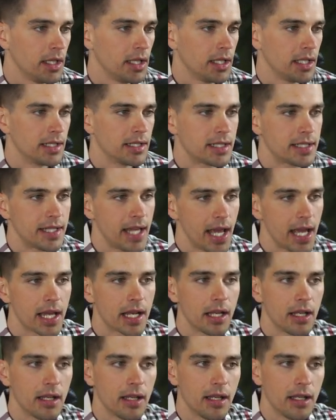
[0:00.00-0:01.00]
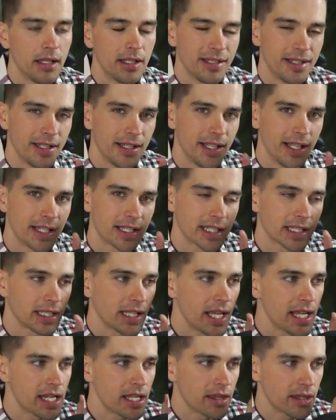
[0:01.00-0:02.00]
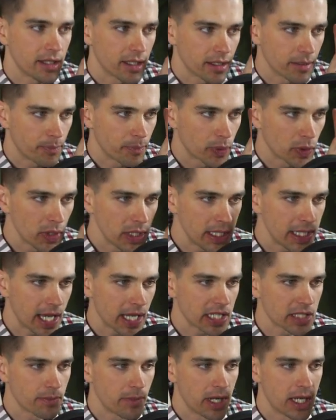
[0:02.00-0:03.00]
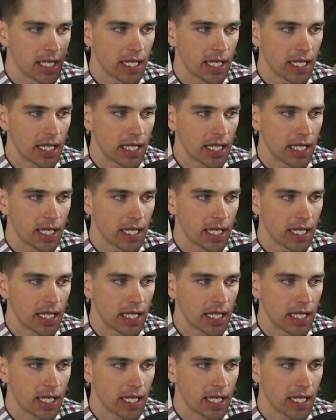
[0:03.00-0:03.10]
Instead, it's like the pre-tax money